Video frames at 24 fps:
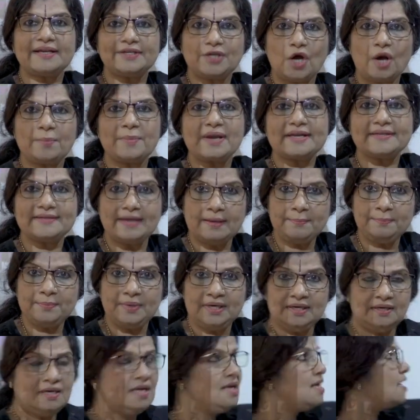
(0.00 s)
atomic
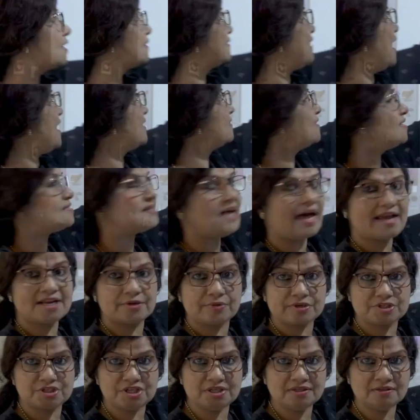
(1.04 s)
number than this
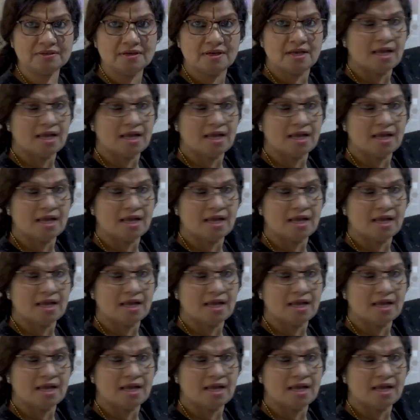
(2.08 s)
hydrogen?